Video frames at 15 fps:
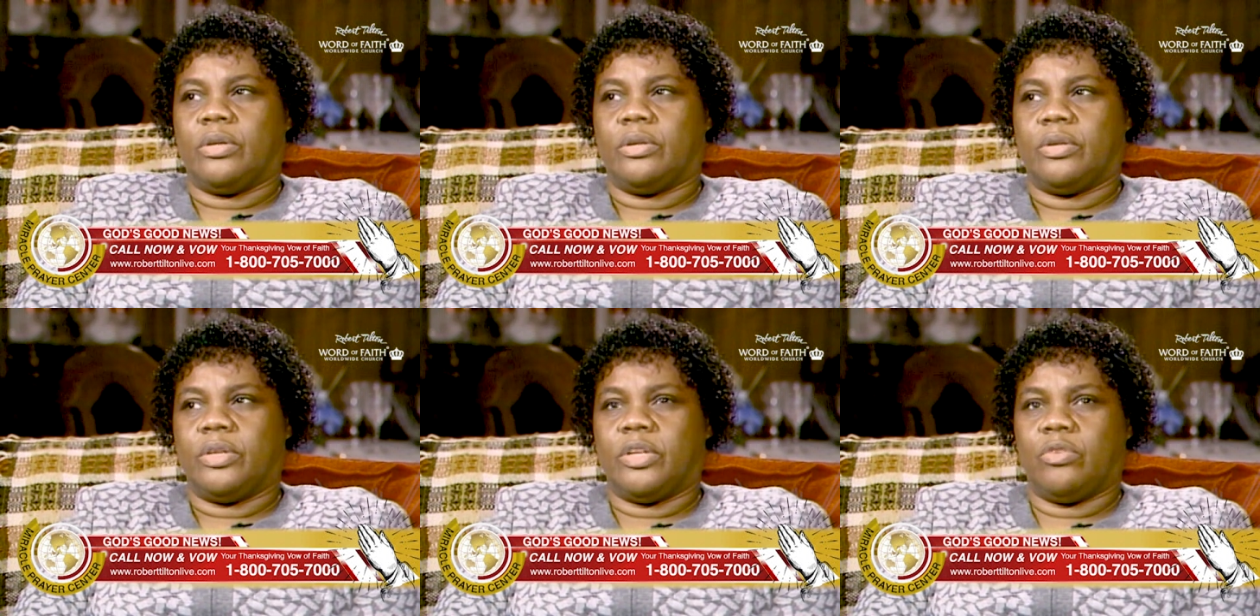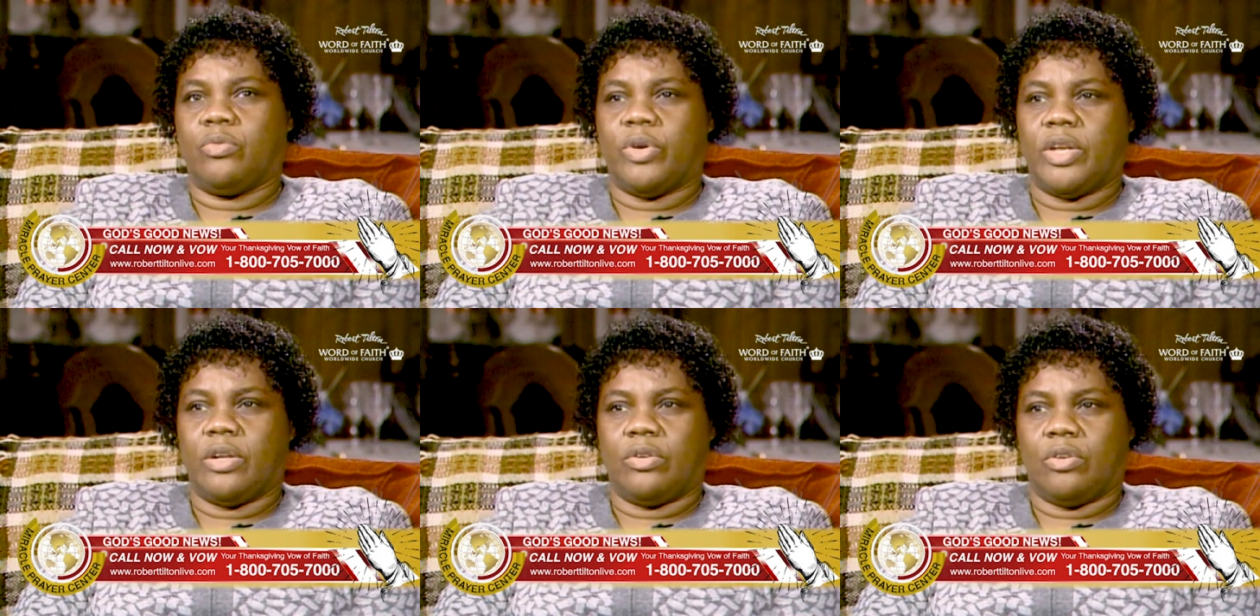get
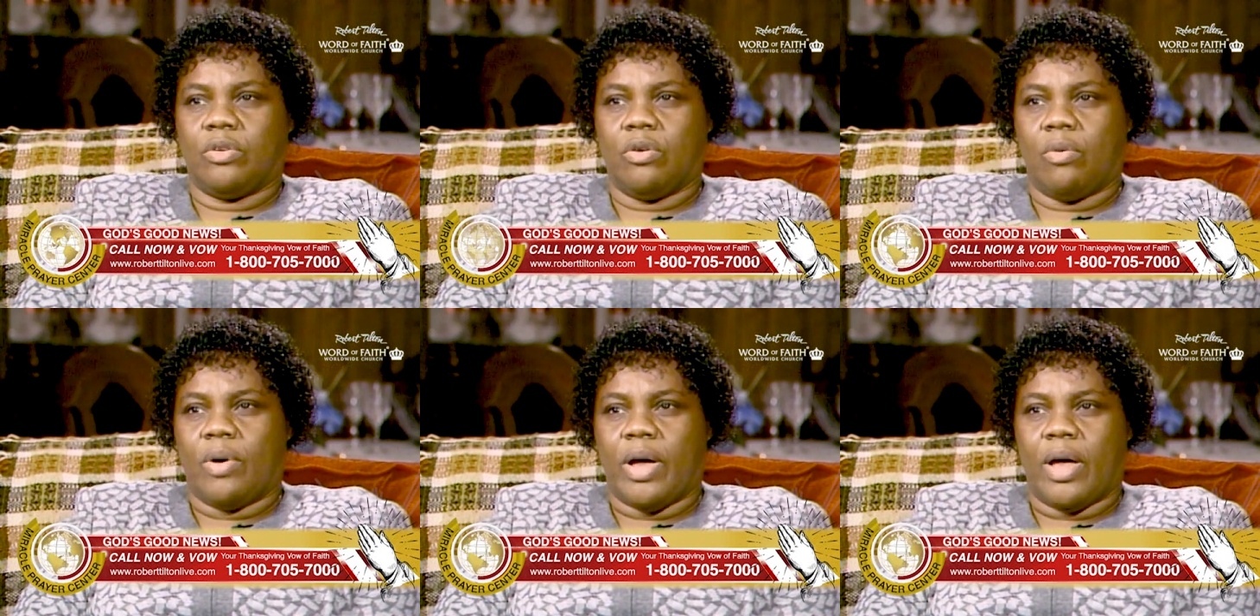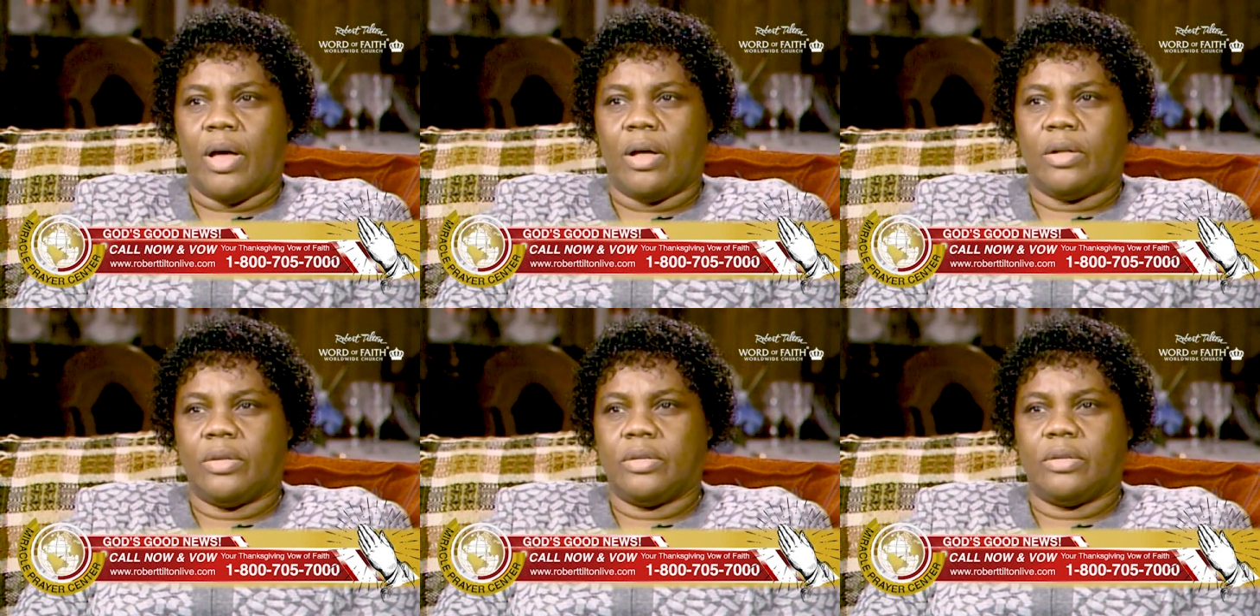ready to go
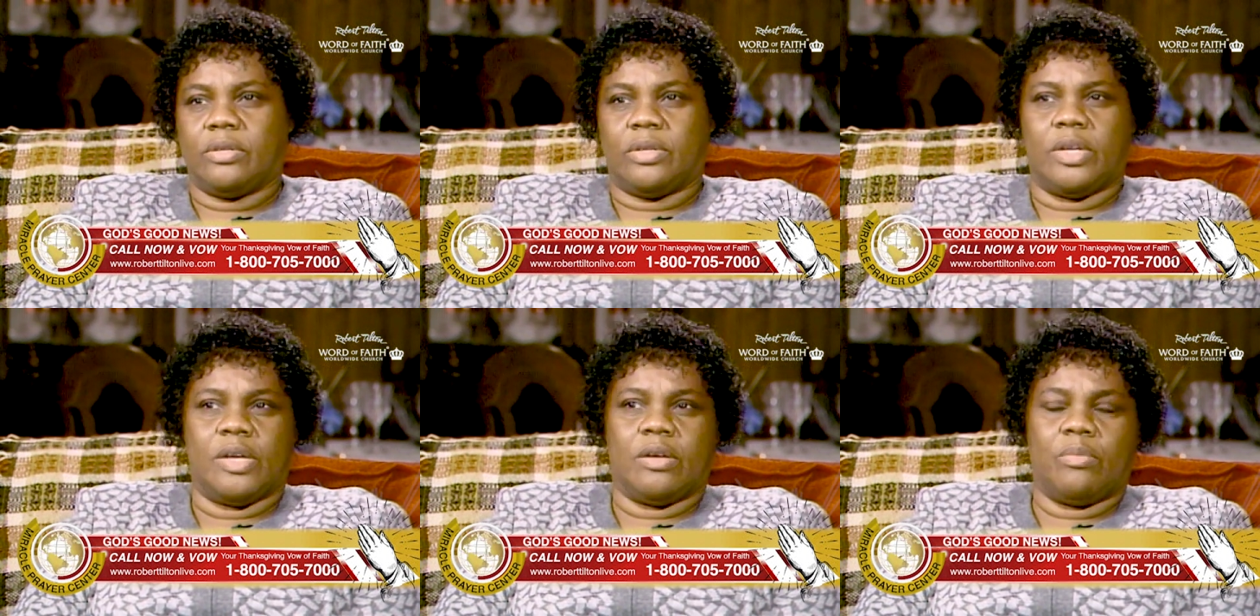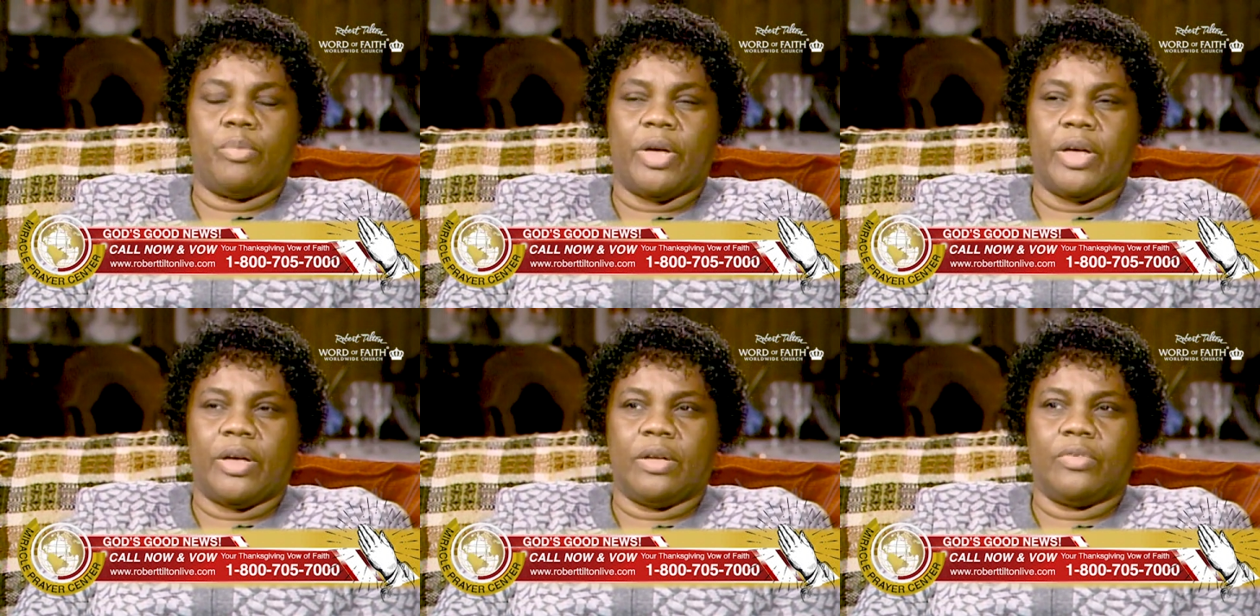out and take a
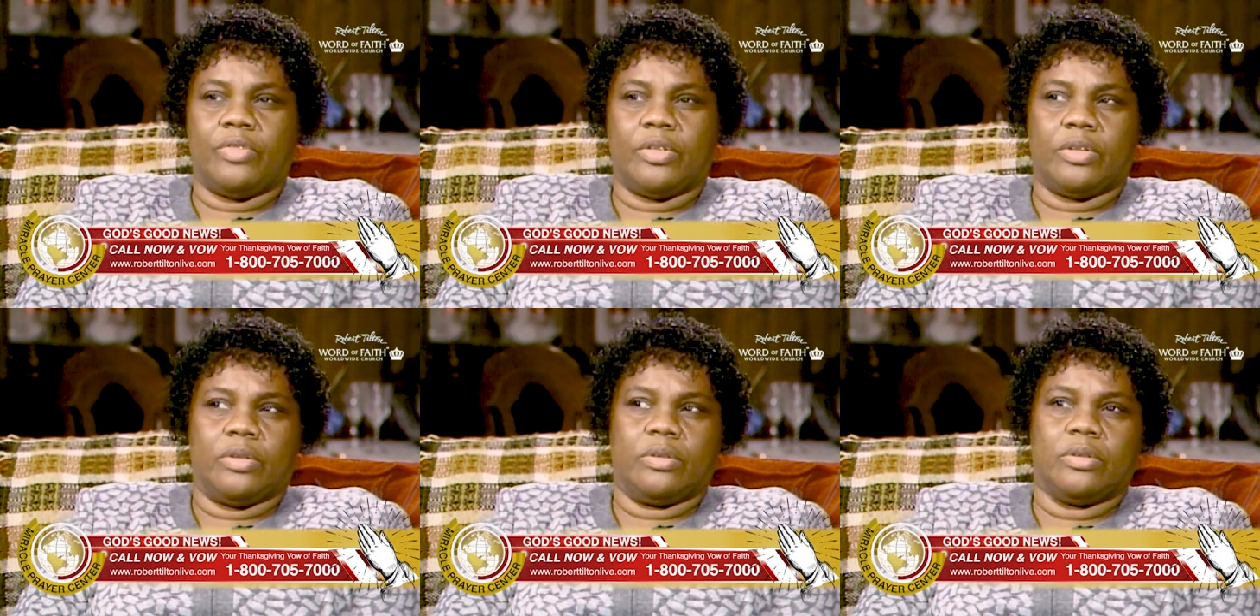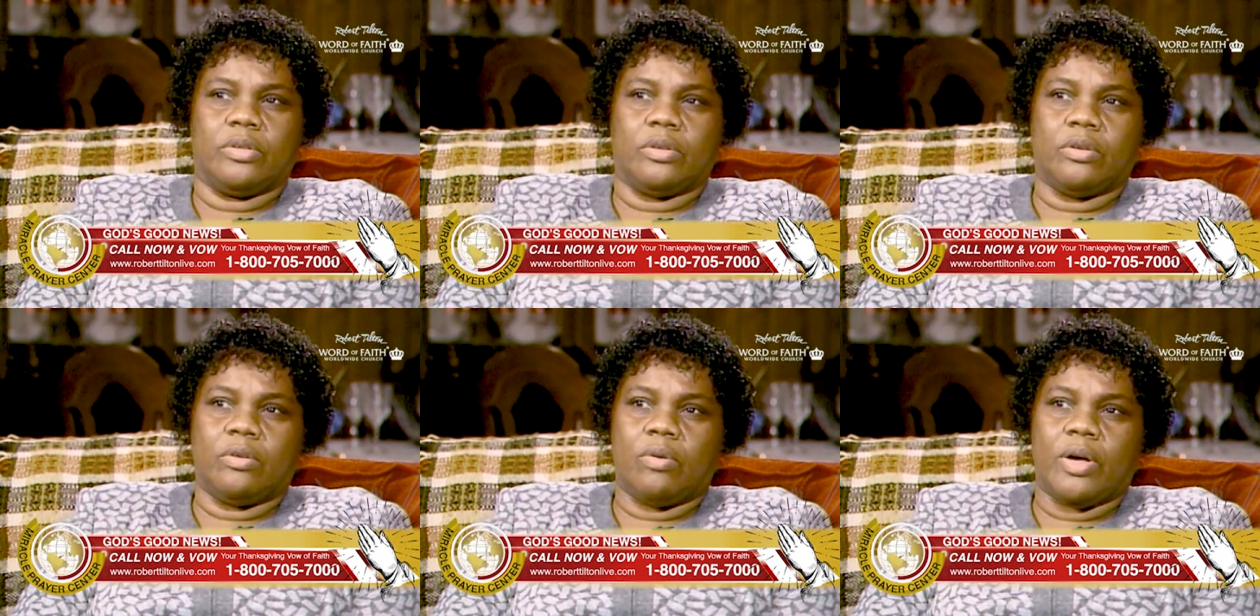bath and
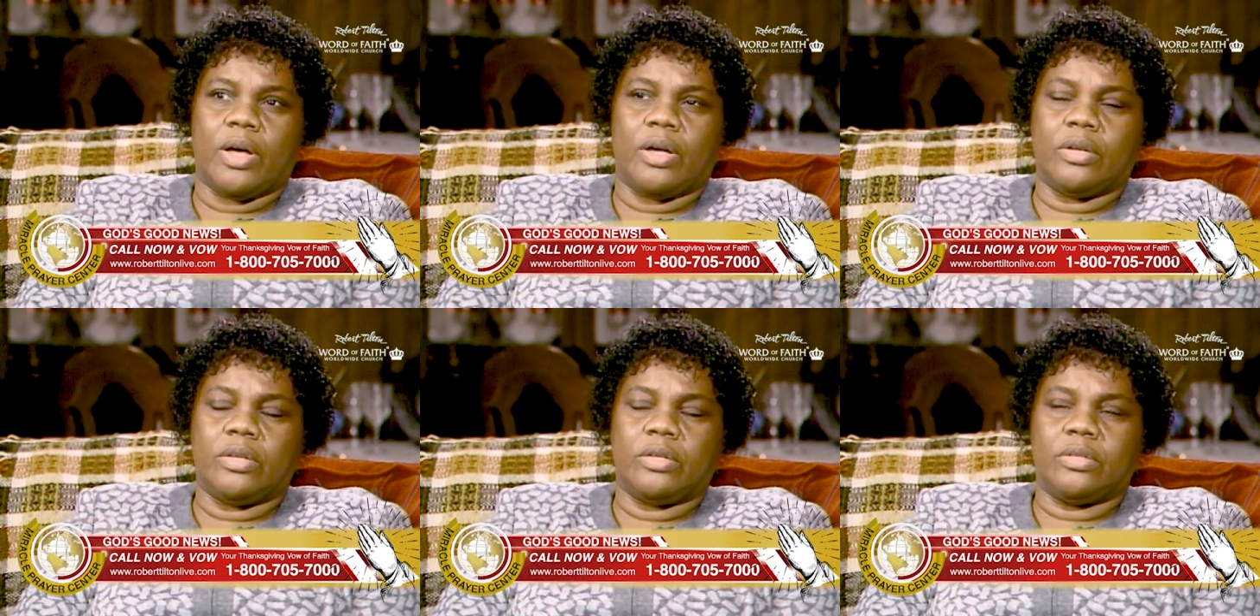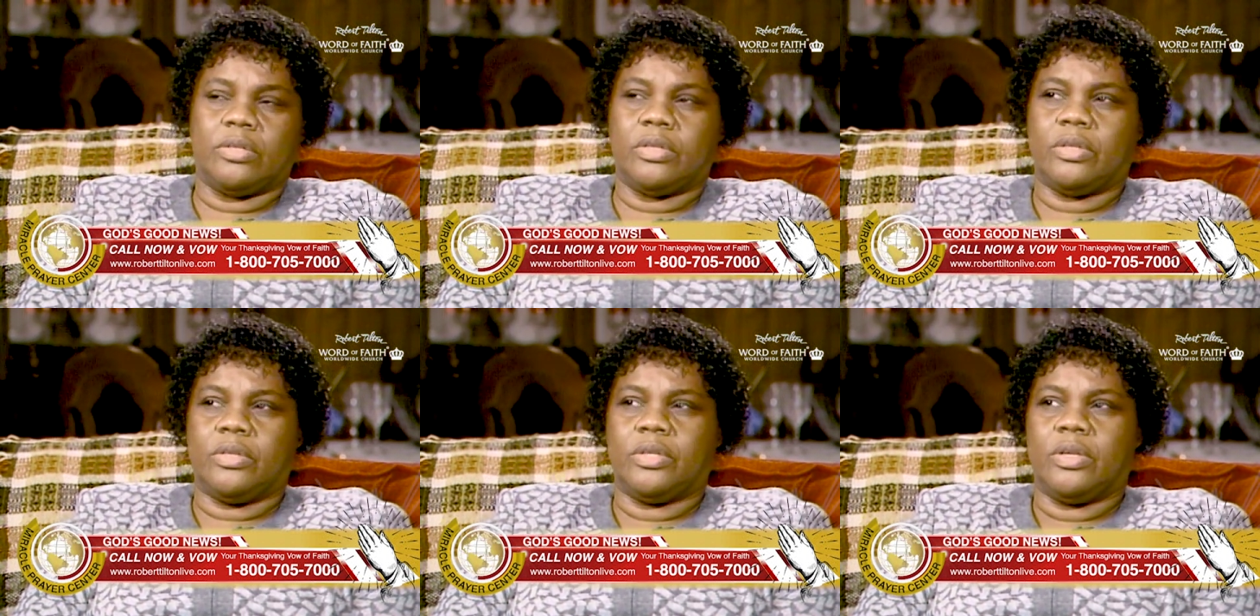go out, and
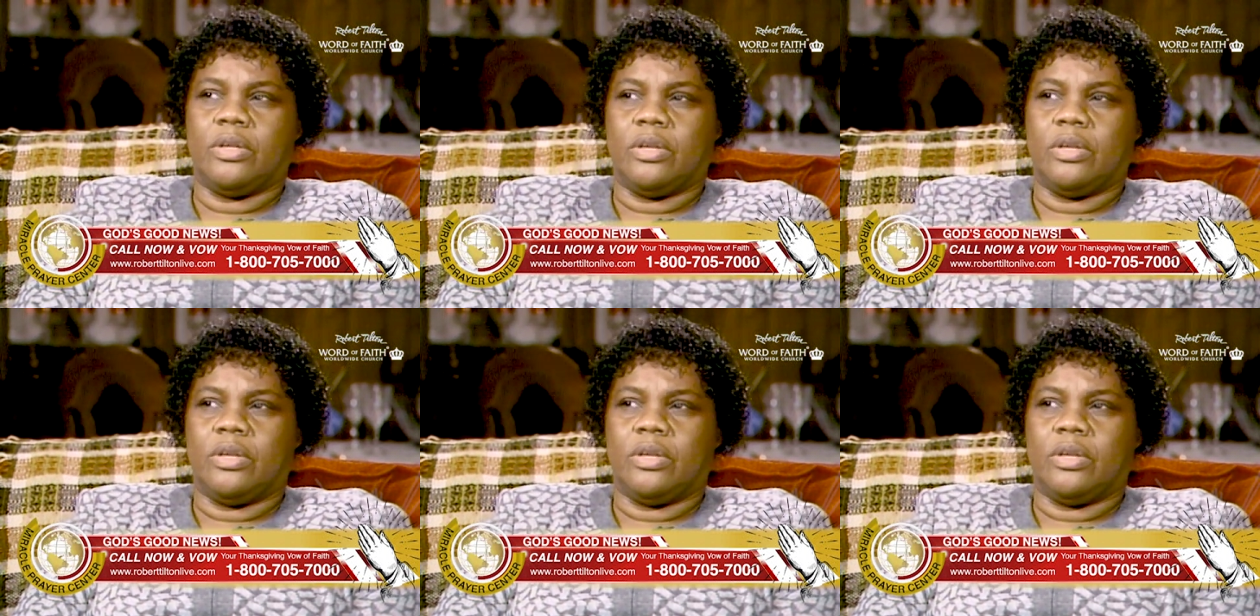then